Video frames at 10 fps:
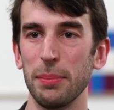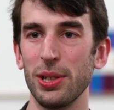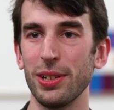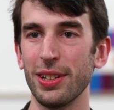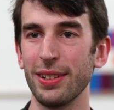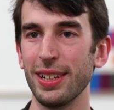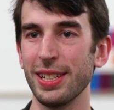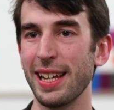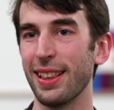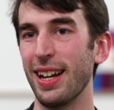computer is
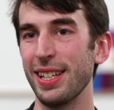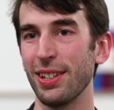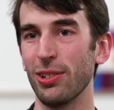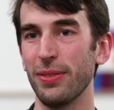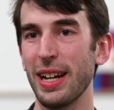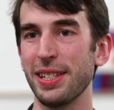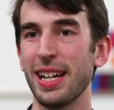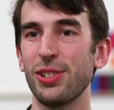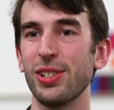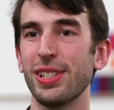analysing all of our
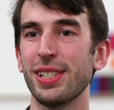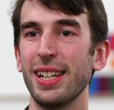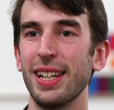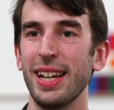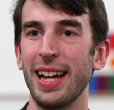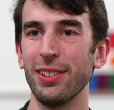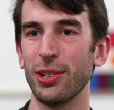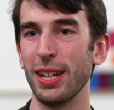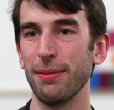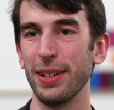touches and
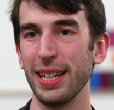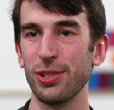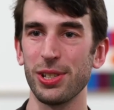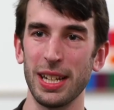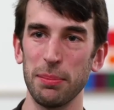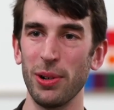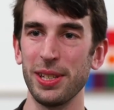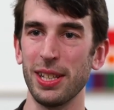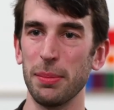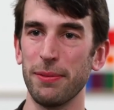looking for interesting
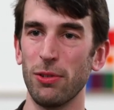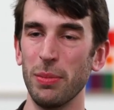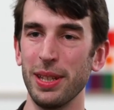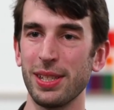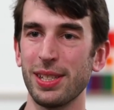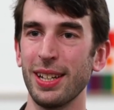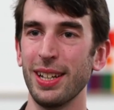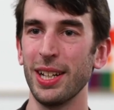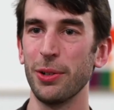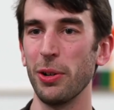points in the performance
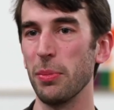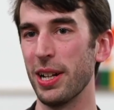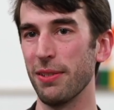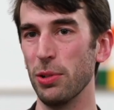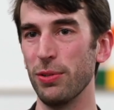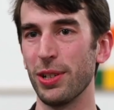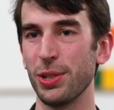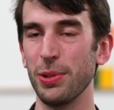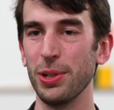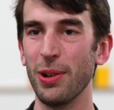or we might have moved on
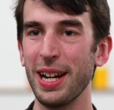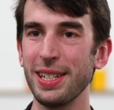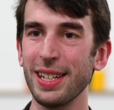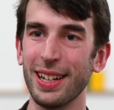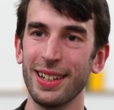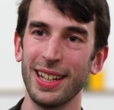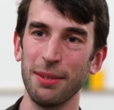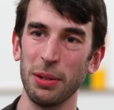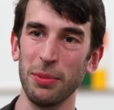to a new idea. And when,